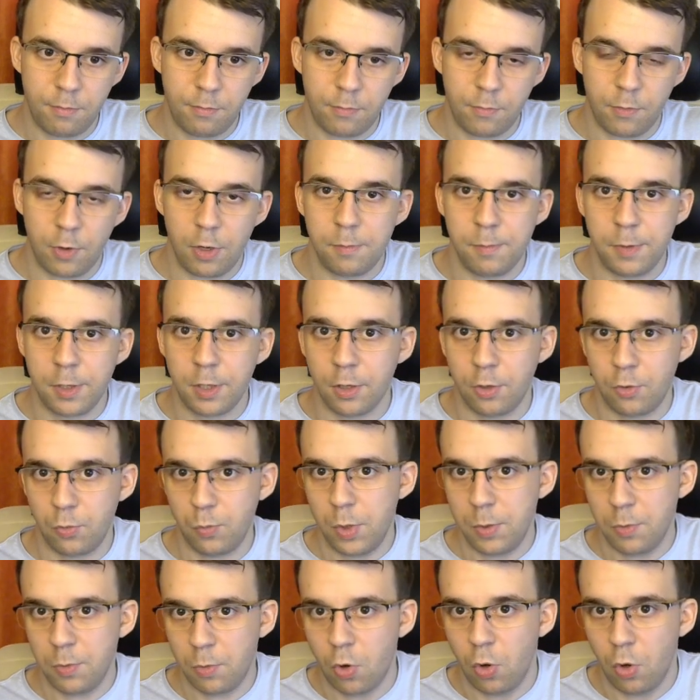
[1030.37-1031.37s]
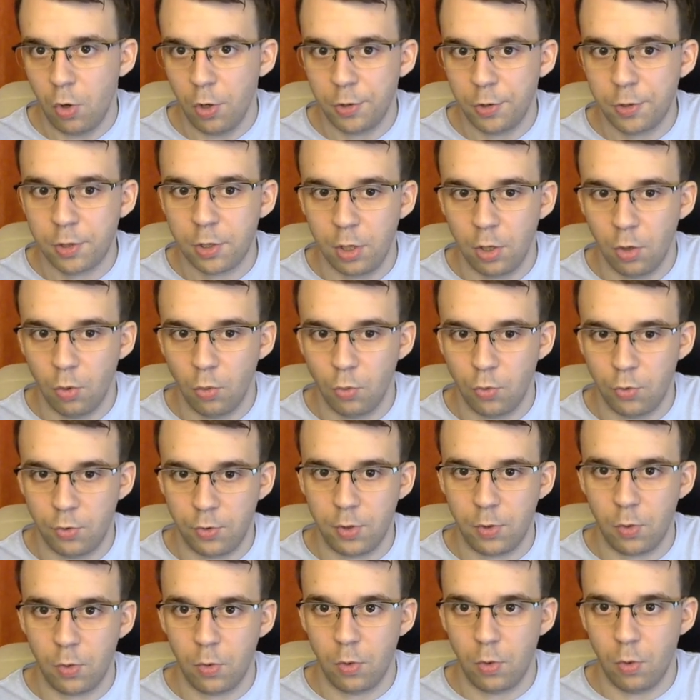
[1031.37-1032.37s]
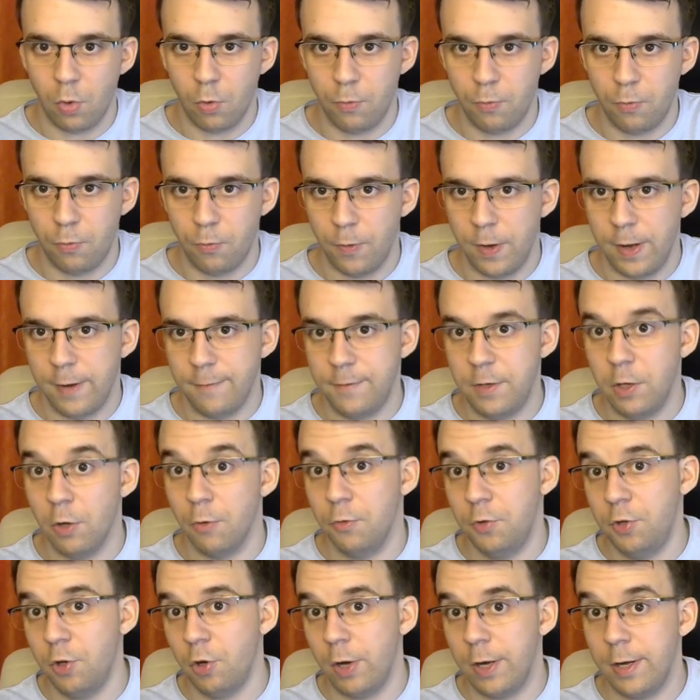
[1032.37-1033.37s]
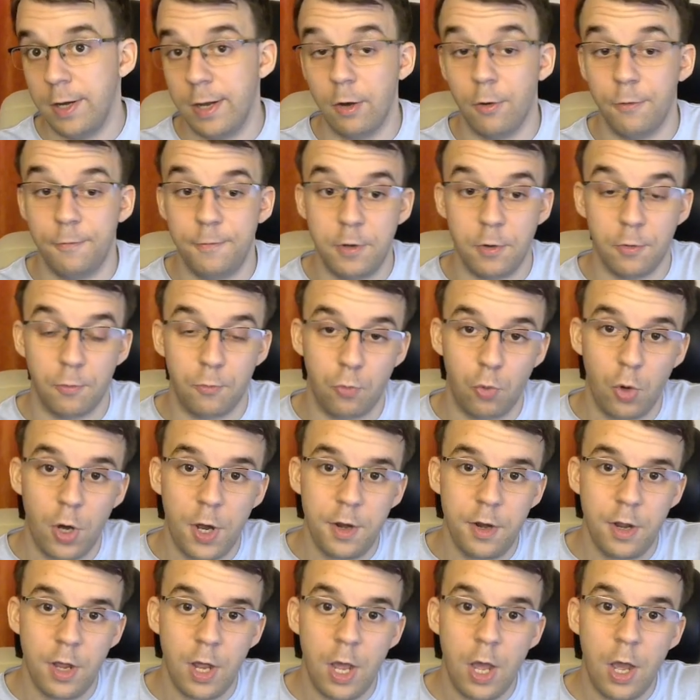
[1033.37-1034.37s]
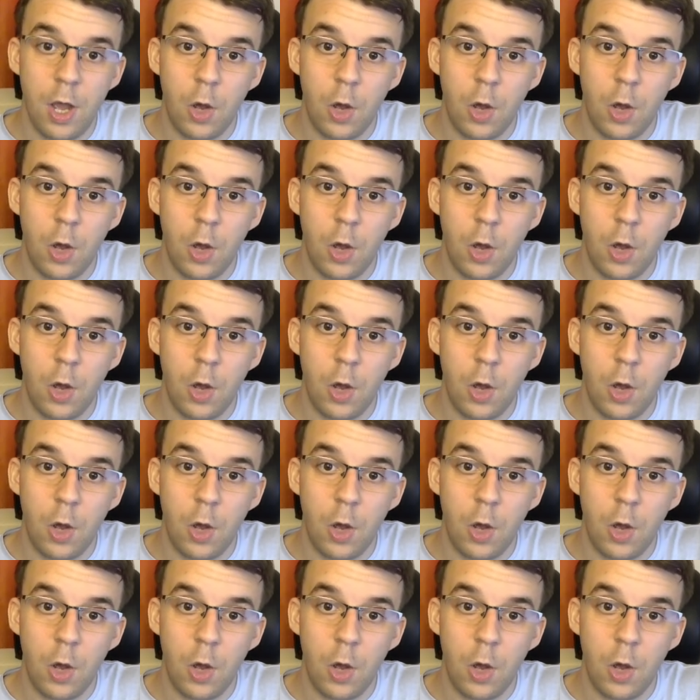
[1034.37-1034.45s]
right? Because we've called close of fd of 0 and fd of 1.